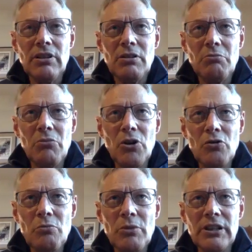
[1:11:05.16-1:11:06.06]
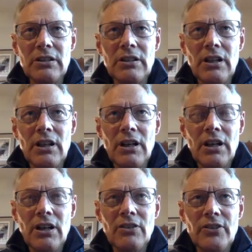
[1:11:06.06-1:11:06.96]
moment
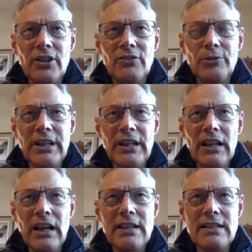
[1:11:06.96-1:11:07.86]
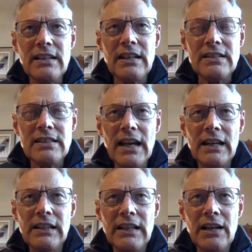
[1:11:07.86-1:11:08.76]
of realizing
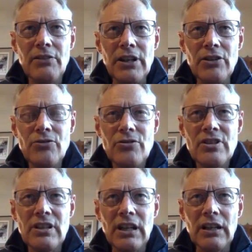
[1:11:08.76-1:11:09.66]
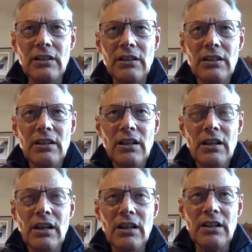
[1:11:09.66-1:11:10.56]
exactly how interesting
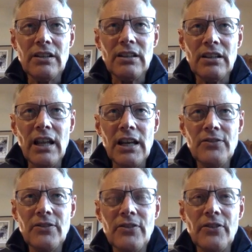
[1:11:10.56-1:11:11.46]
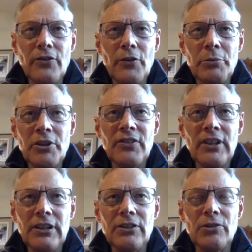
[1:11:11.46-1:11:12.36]
the life of a
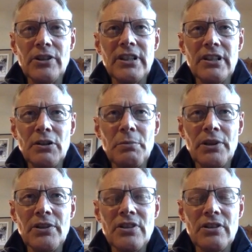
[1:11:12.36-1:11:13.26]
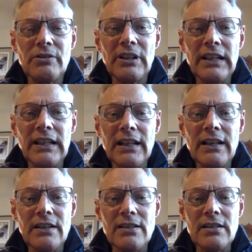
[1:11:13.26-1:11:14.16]
perfectly ordinary person really
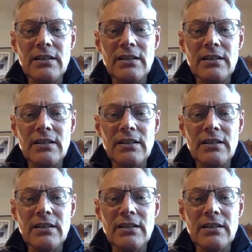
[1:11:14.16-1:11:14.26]
is.